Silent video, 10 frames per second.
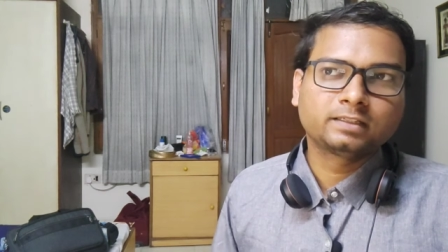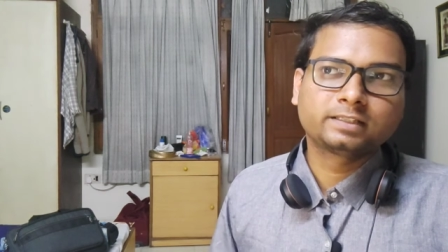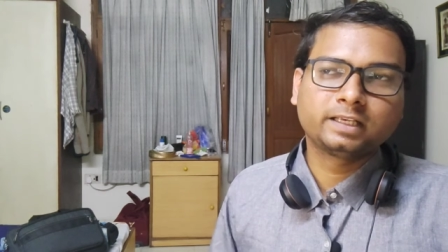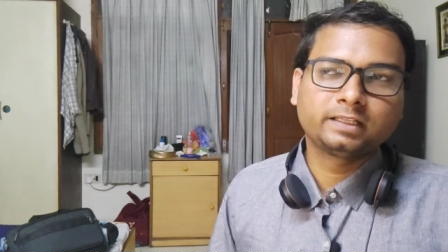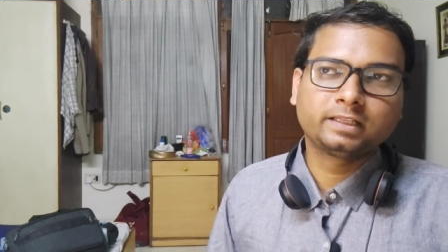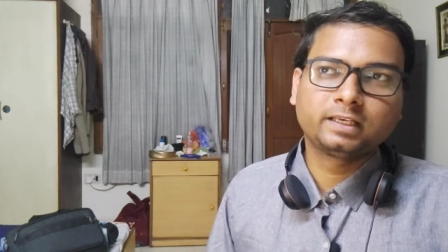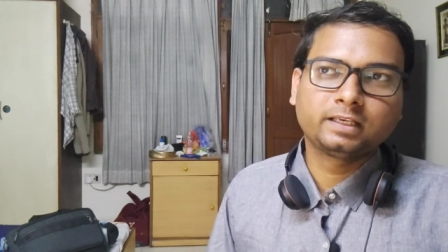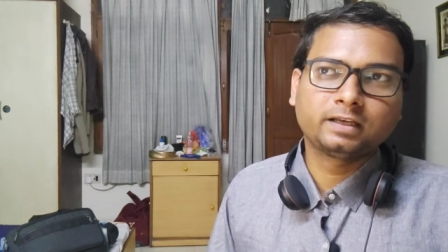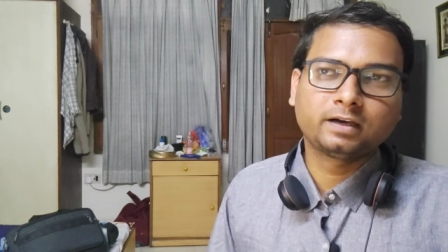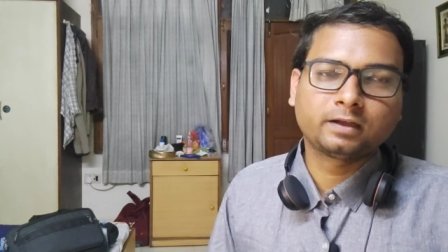seeing
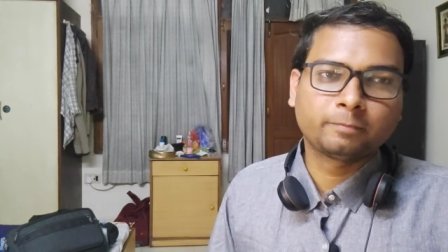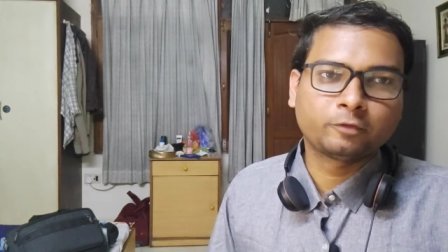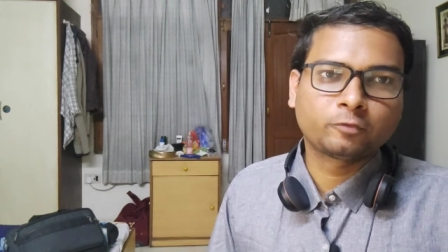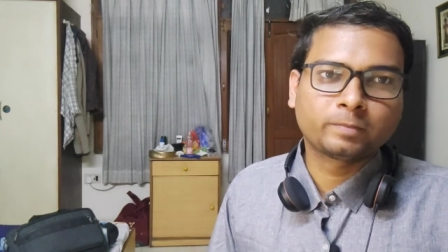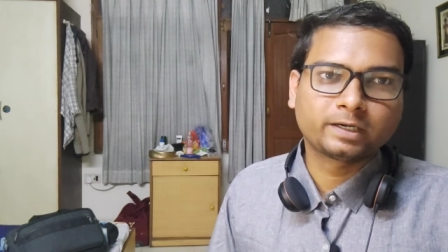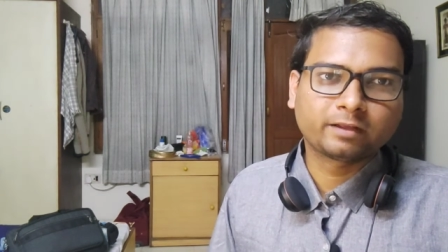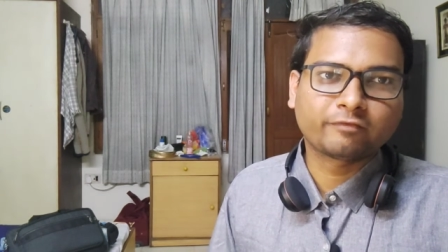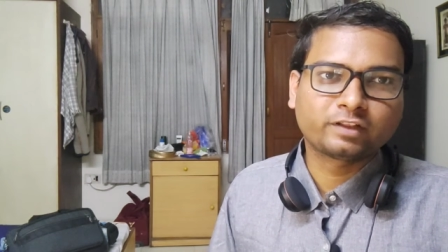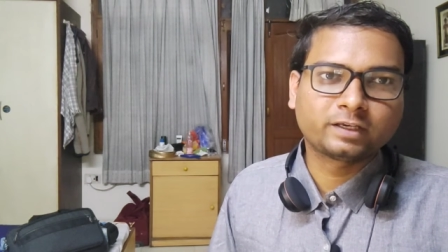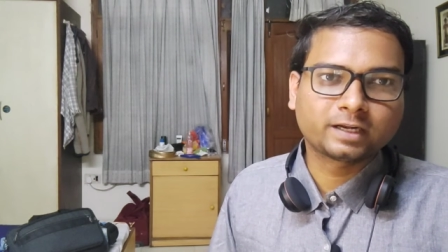the uh, improvement
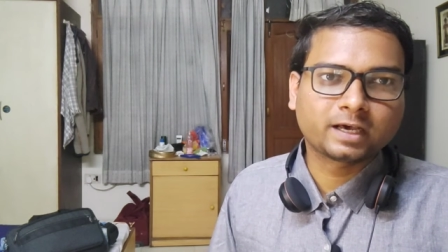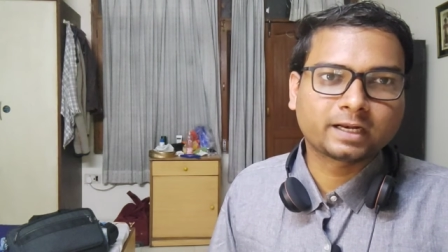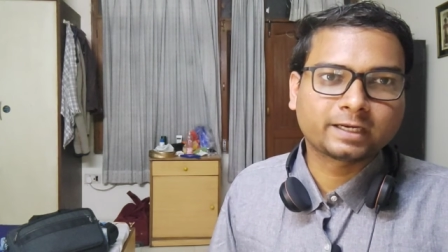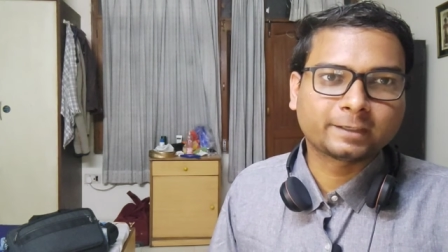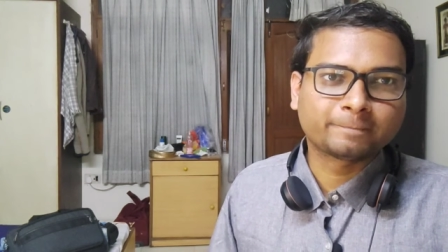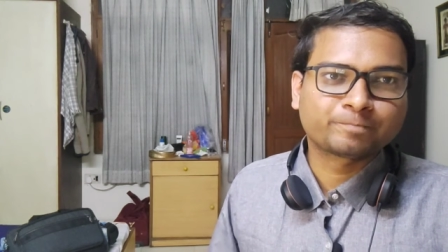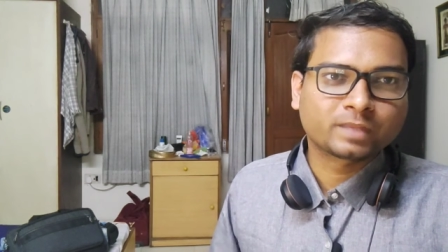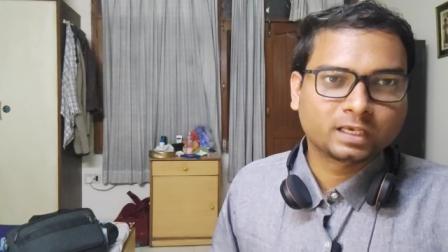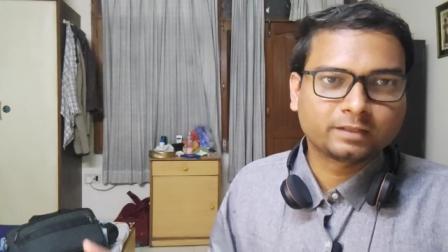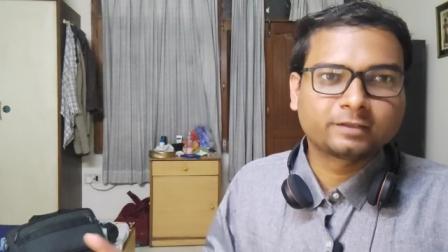if there are any
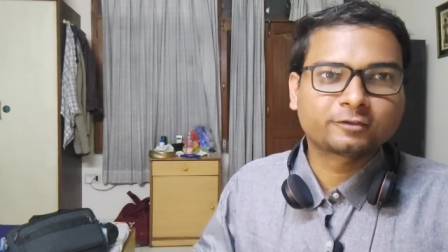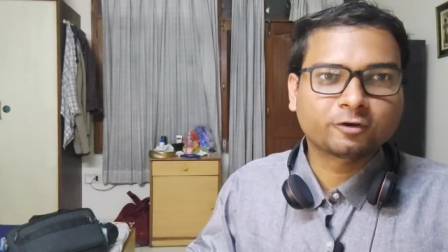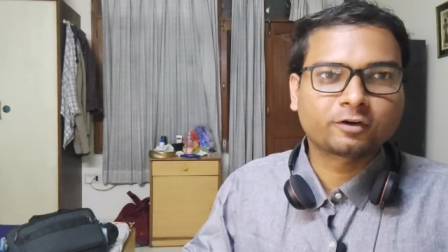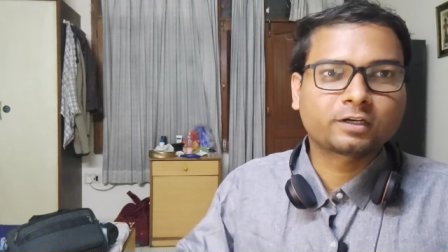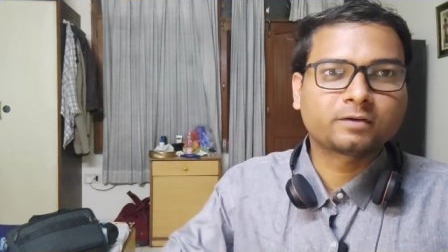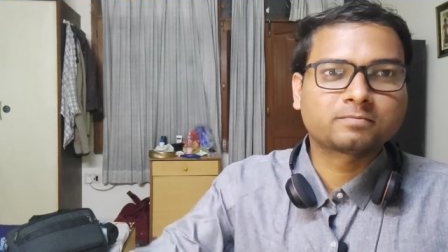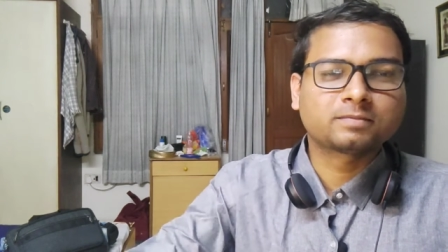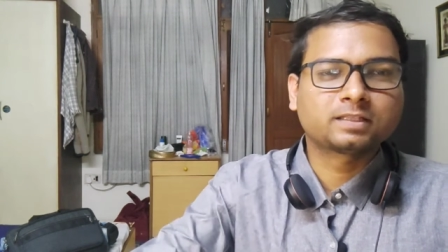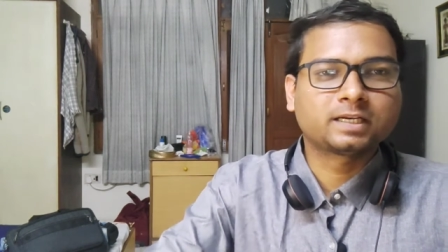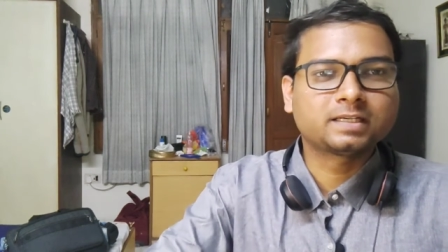in the short term
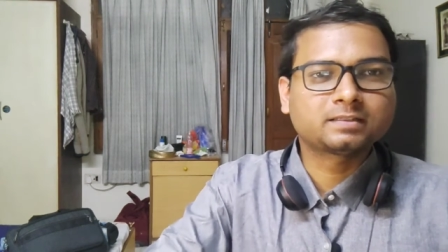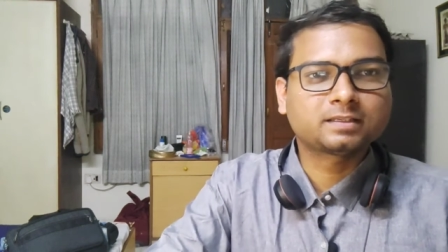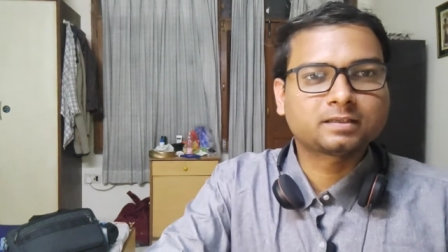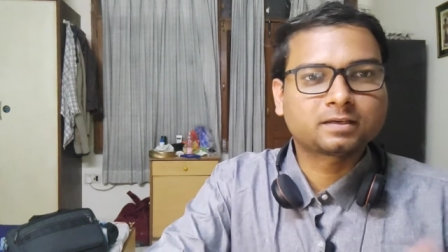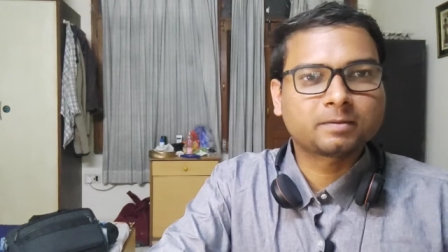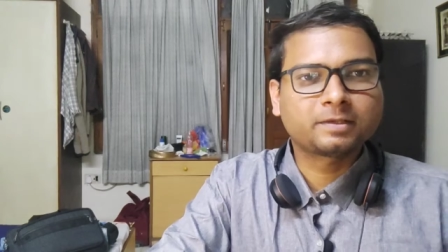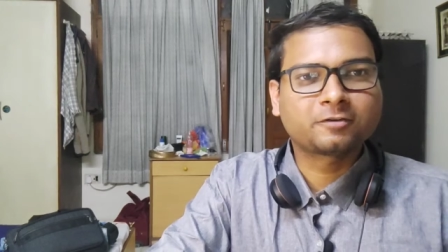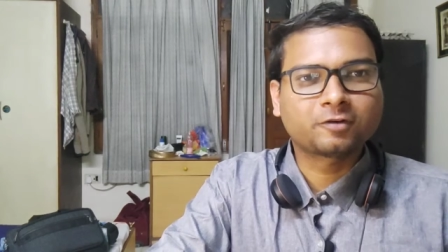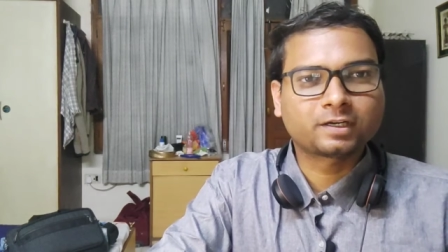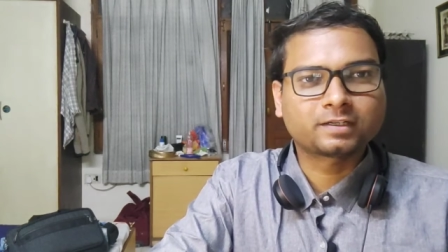that is in
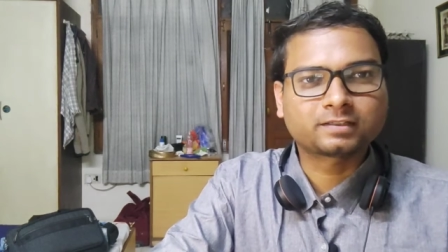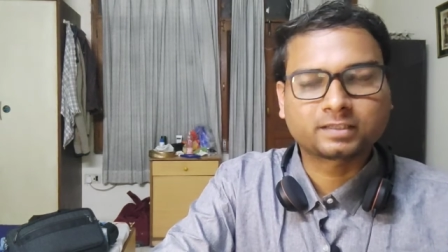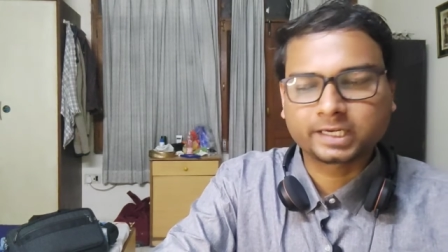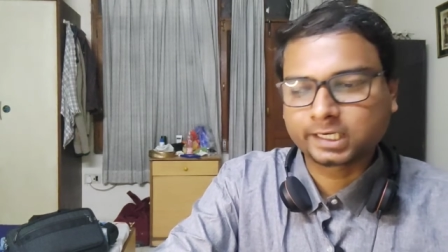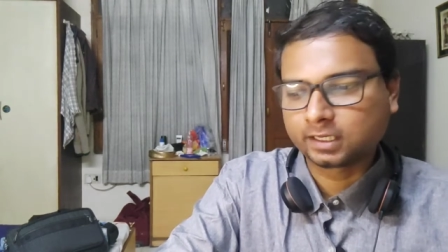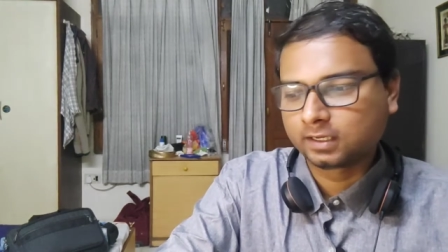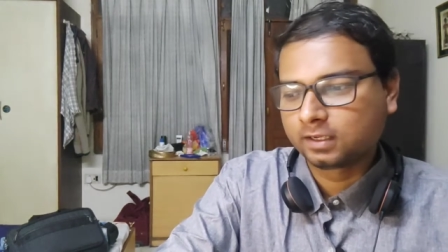coming quarters, right?